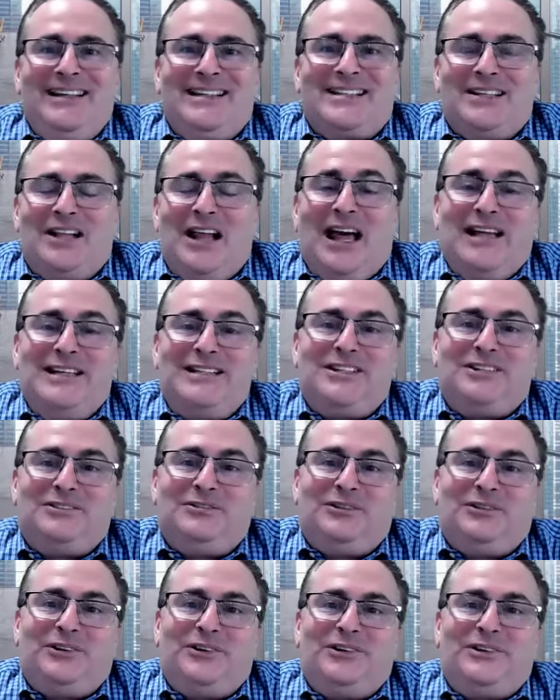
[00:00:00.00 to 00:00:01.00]
Slides are
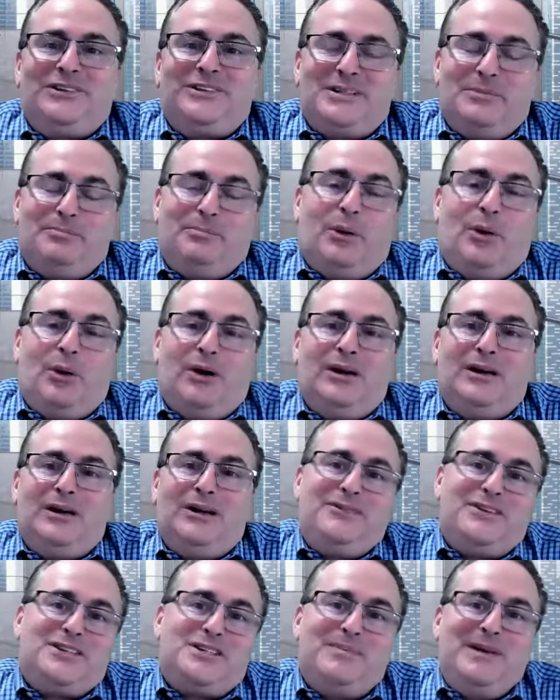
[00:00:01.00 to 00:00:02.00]
for support of
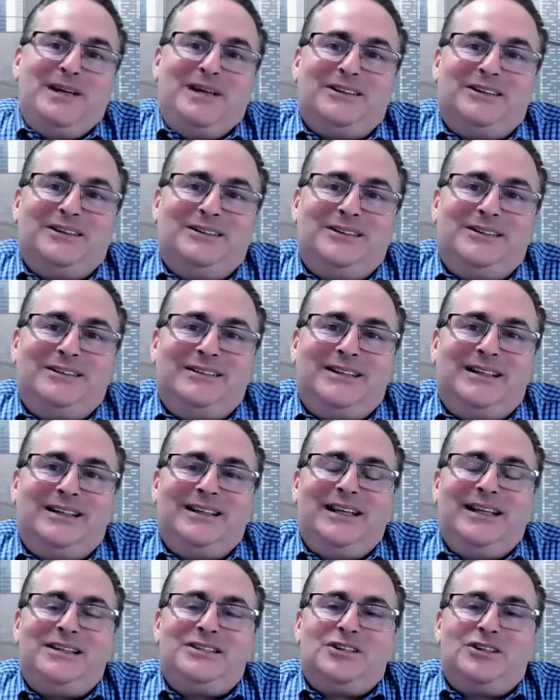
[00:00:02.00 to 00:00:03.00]
the speaker
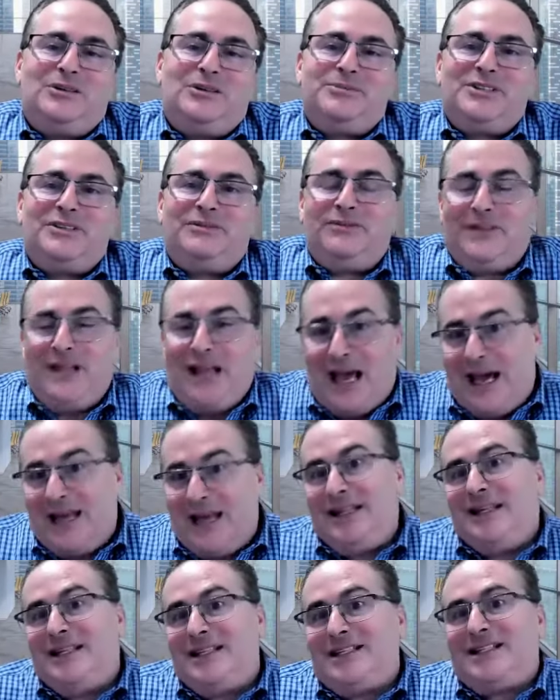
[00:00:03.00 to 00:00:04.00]
in terms of the
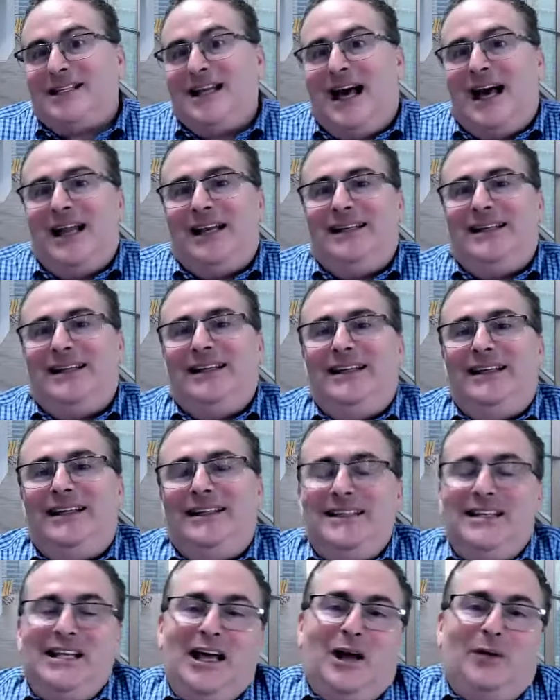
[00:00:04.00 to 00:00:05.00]
audience, not
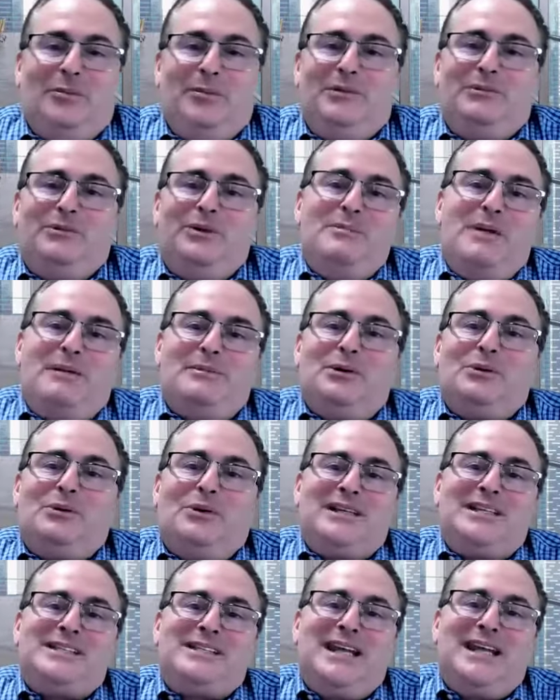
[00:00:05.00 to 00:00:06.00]
to help them remember
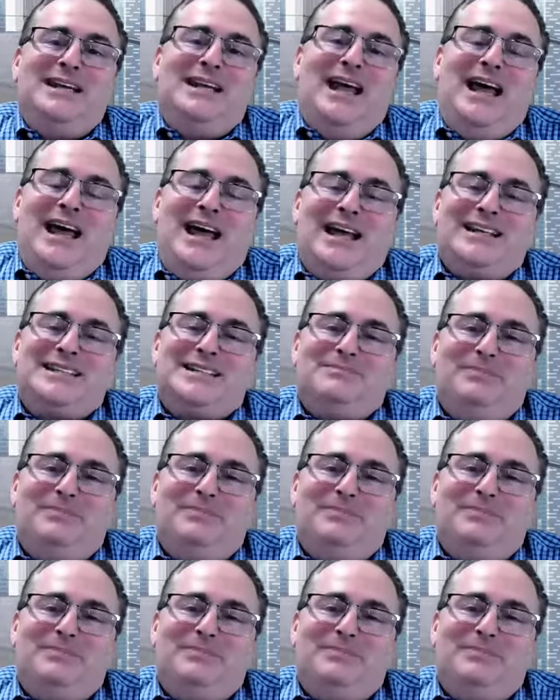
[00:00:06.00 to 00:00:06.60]
what to say next.